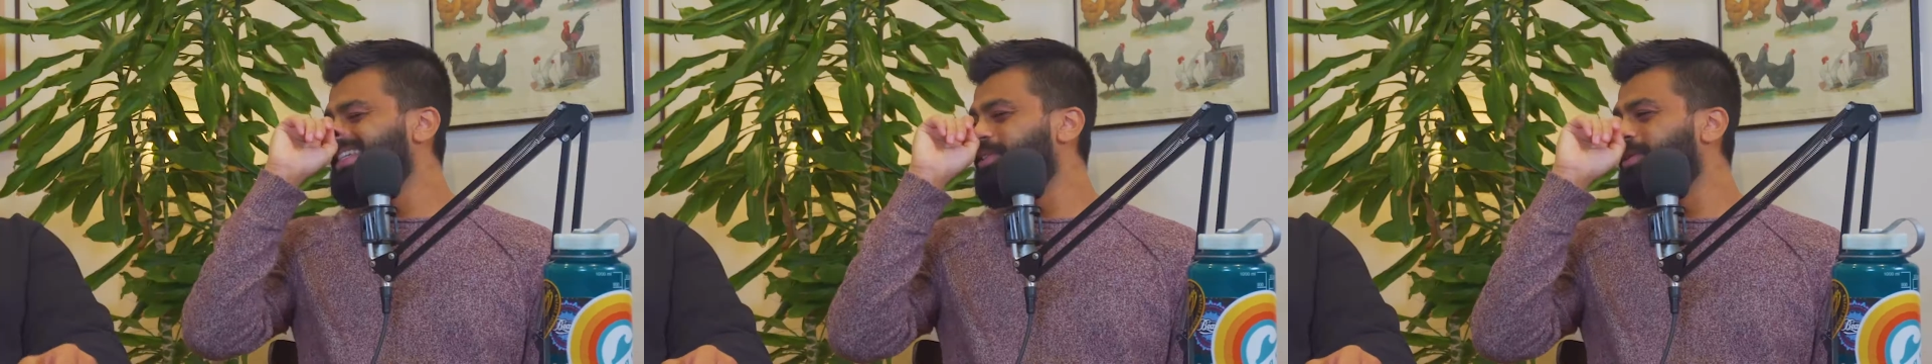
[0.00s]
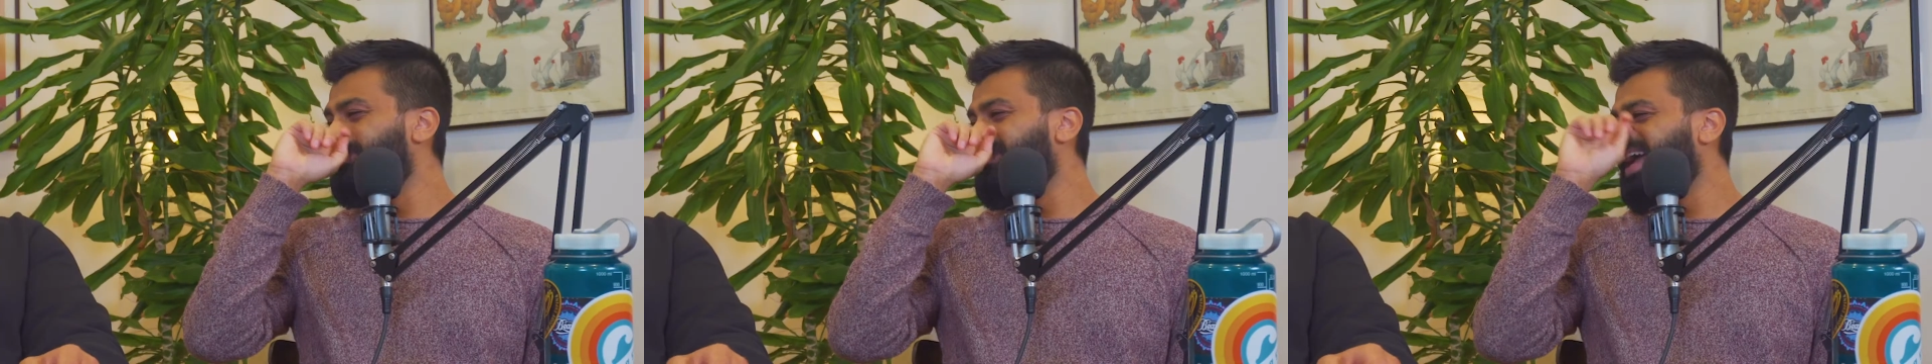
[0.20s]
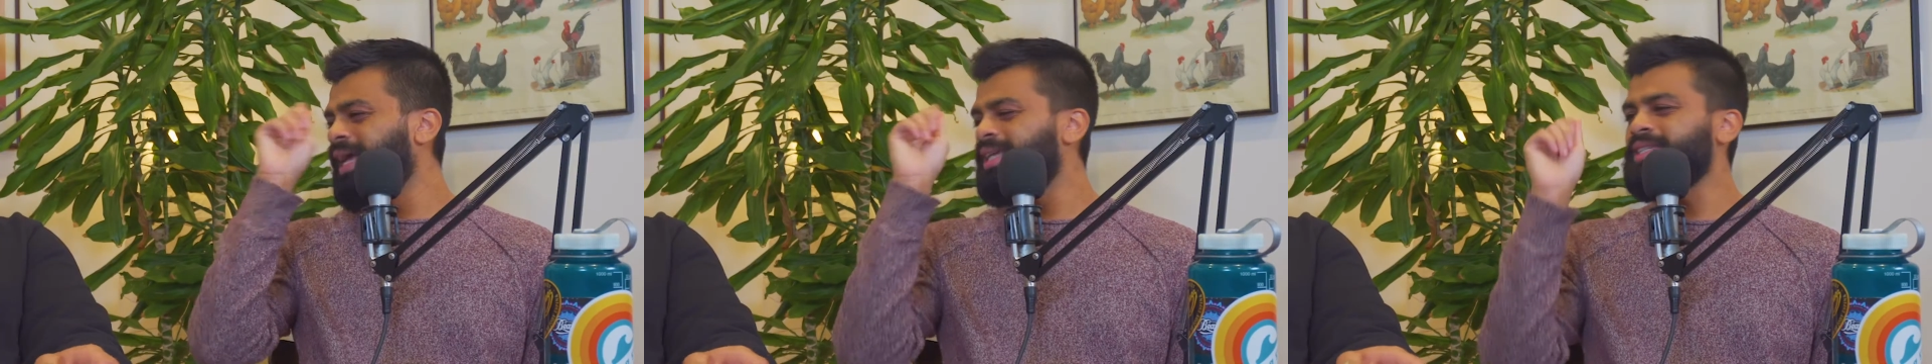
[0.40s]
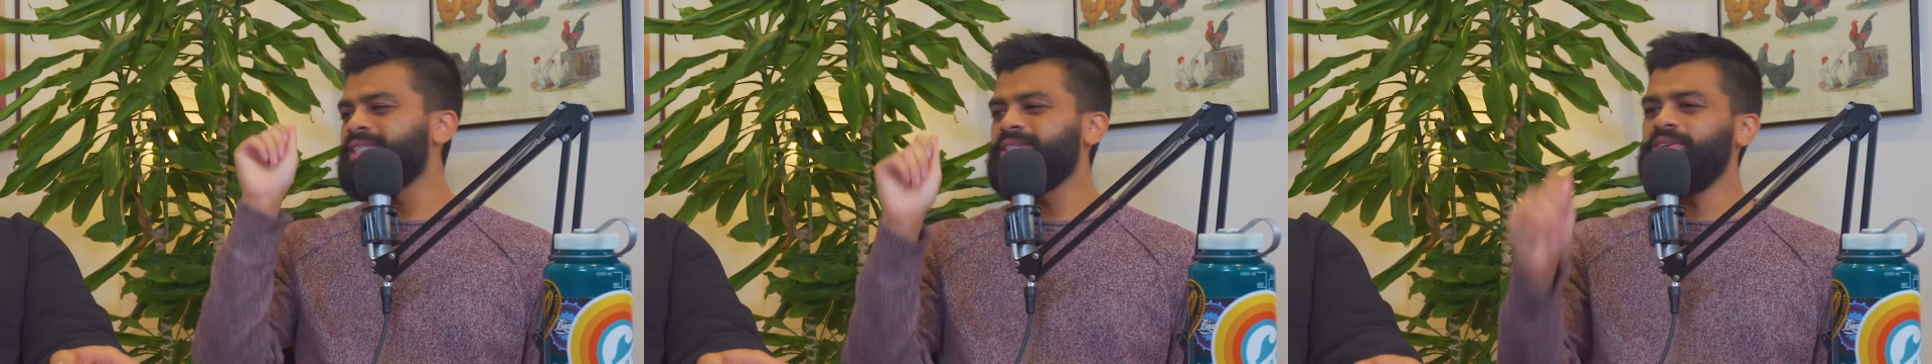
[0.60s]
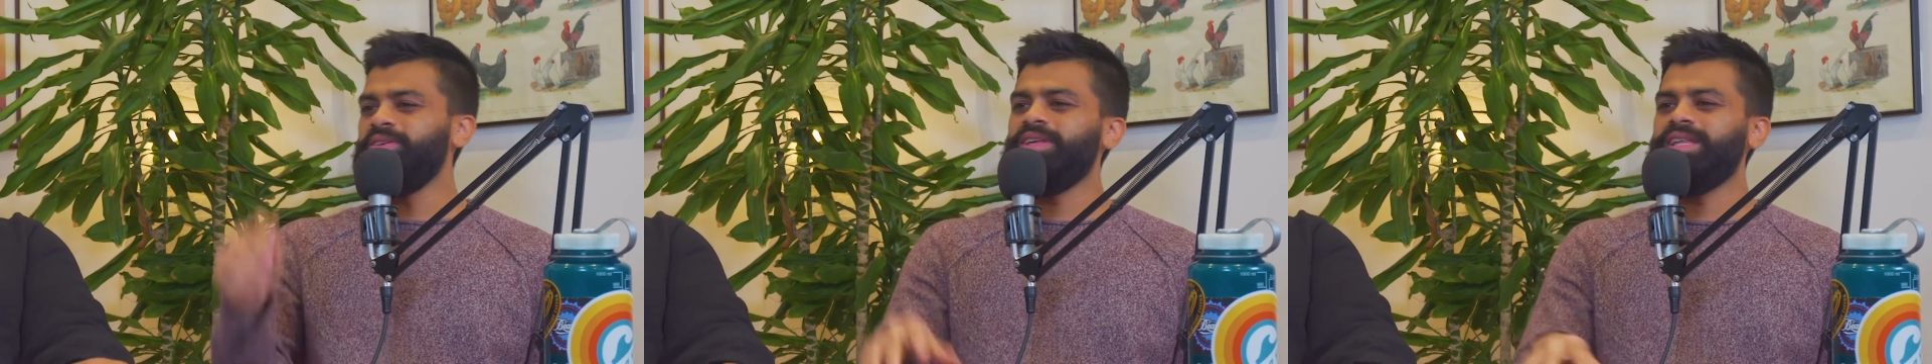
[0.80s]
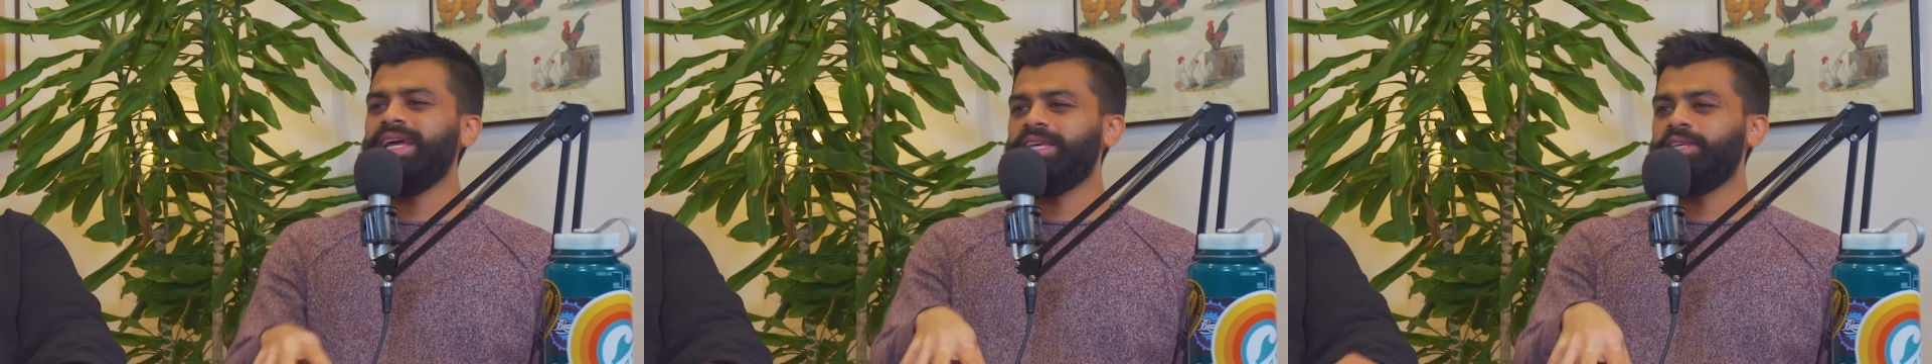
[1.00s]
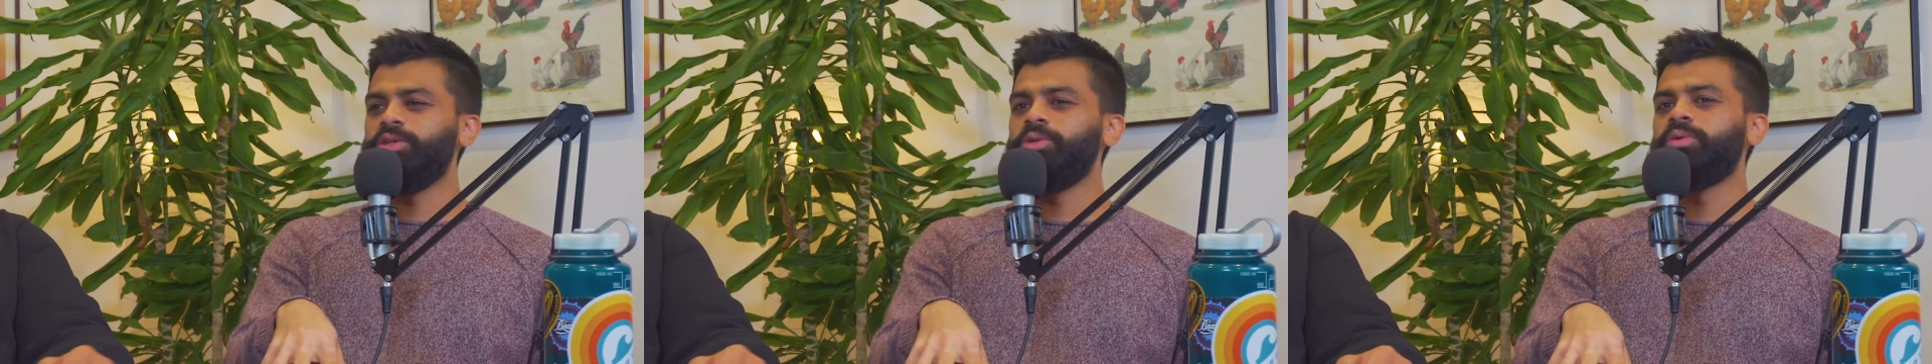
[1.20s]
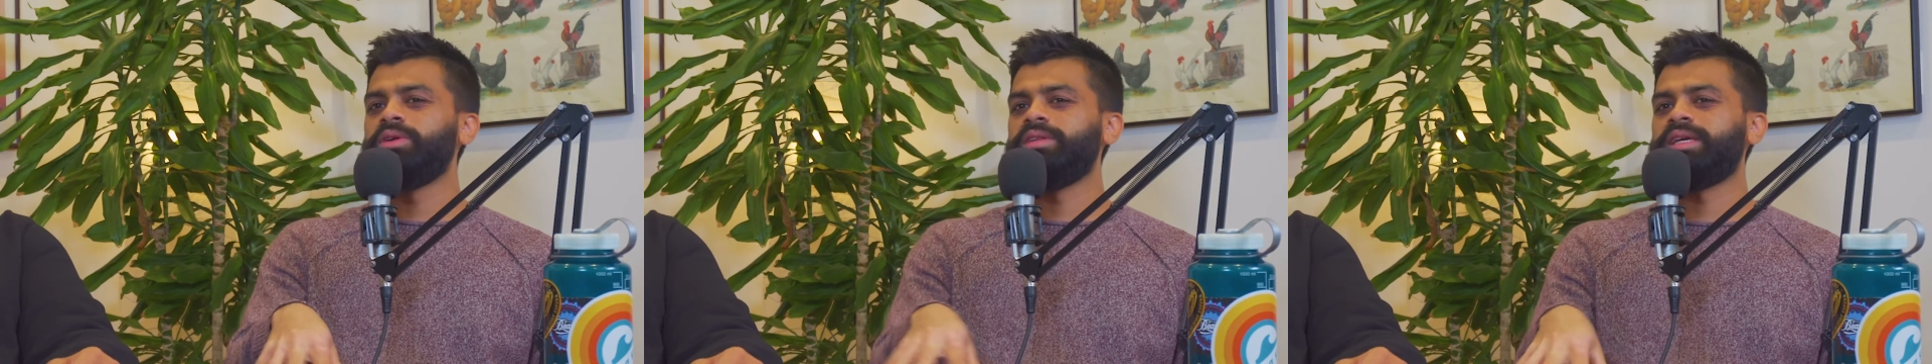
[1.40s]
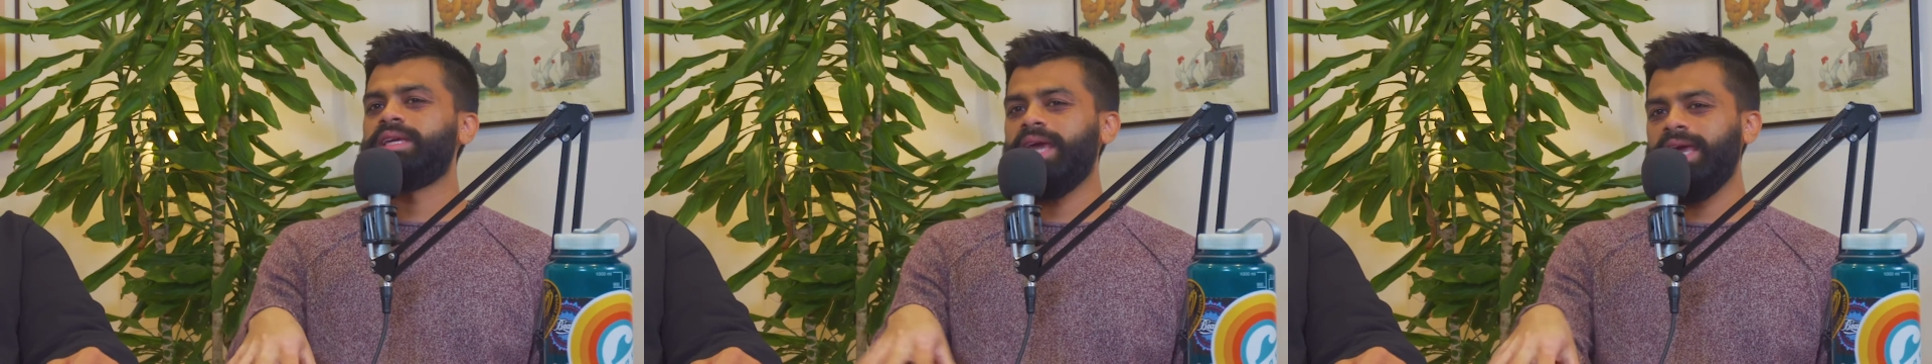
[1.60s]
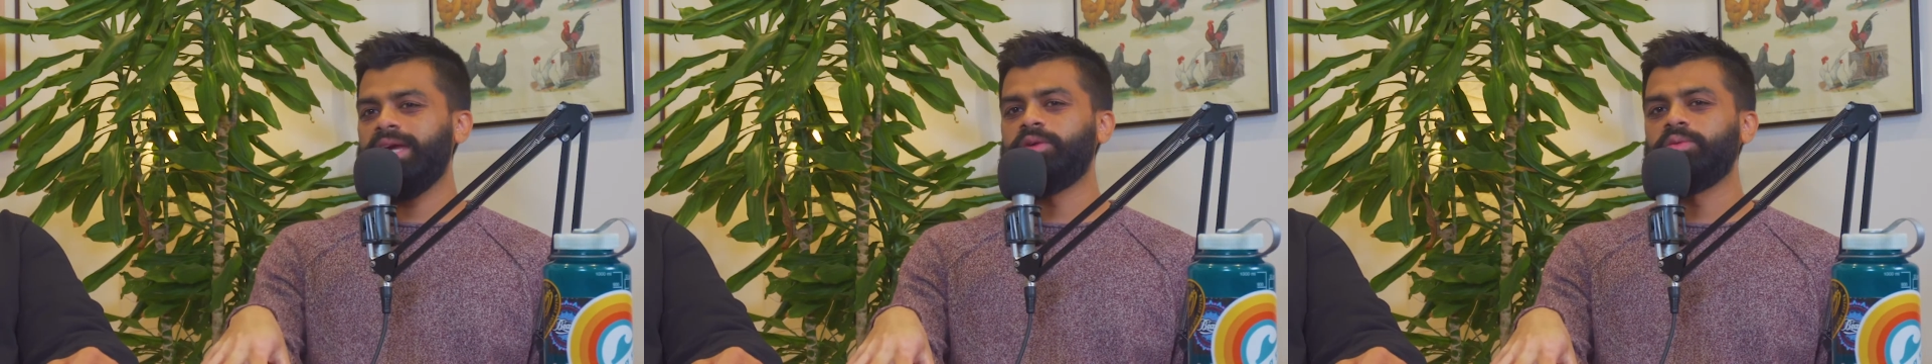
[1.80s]
Dude, imagine you were the
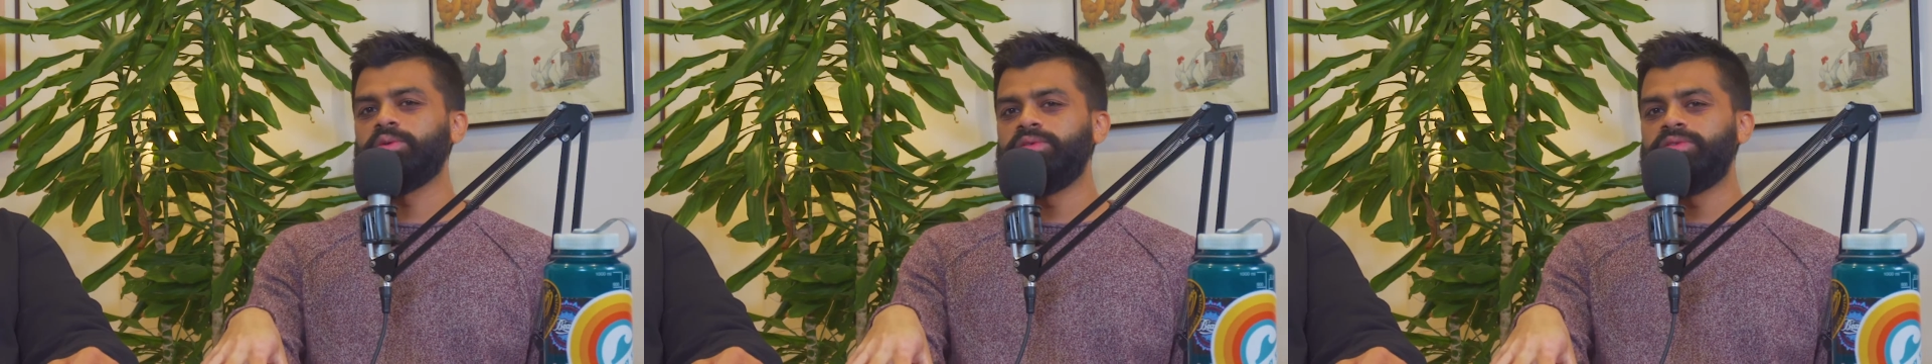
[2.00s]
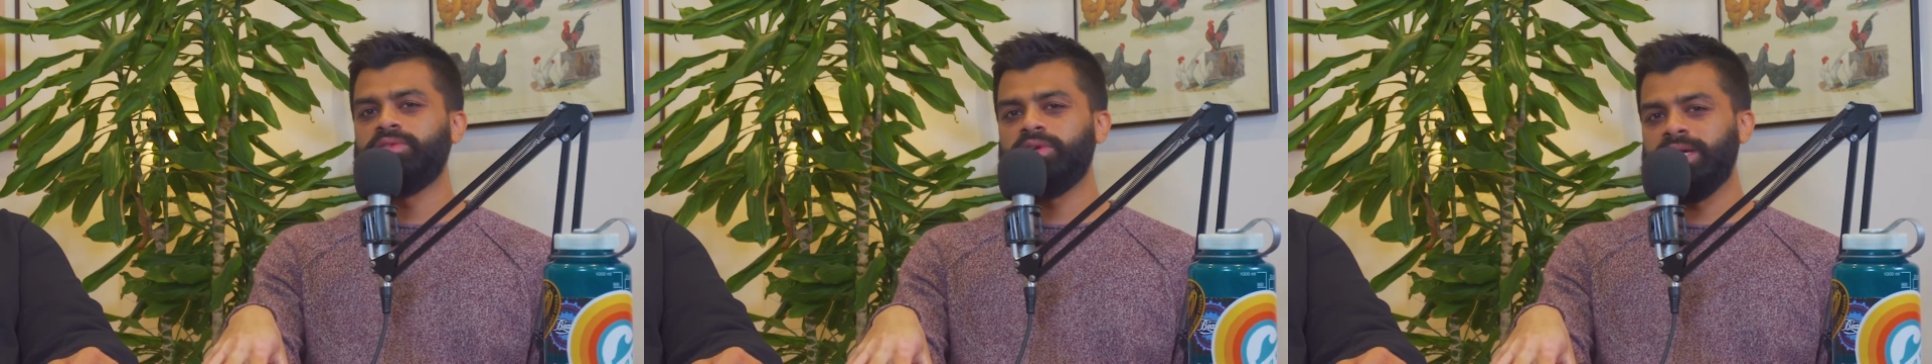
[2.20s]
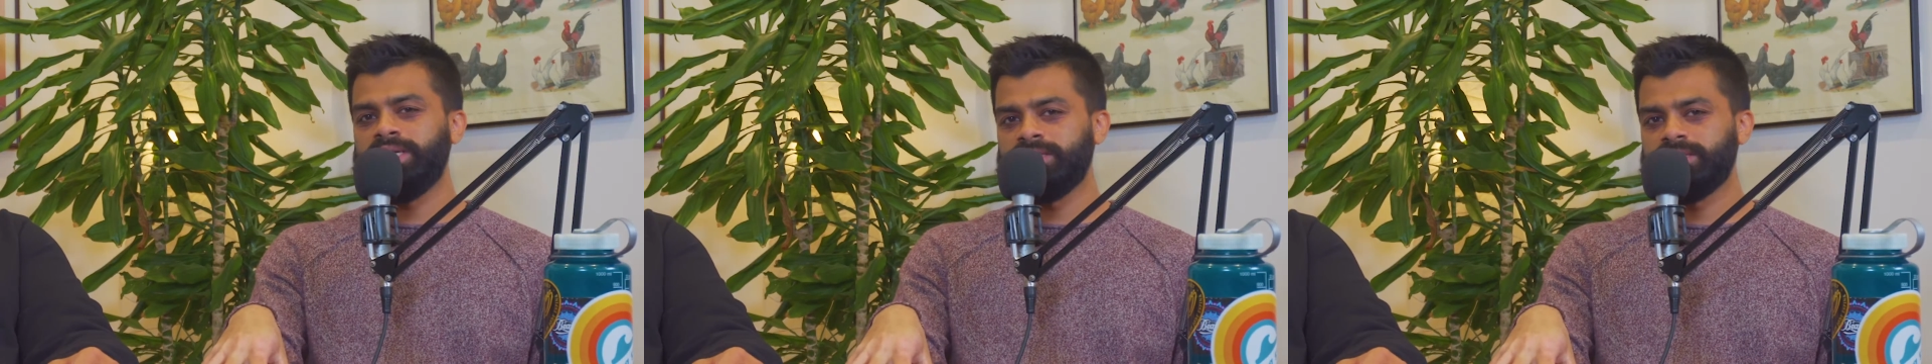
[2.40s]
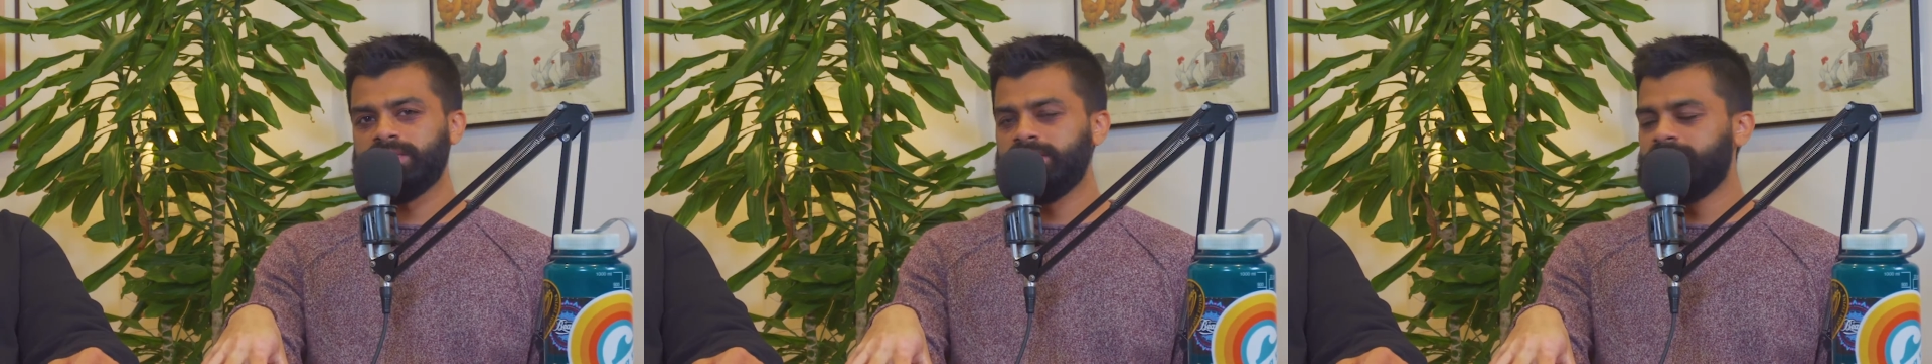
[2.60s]
kangaroo friend.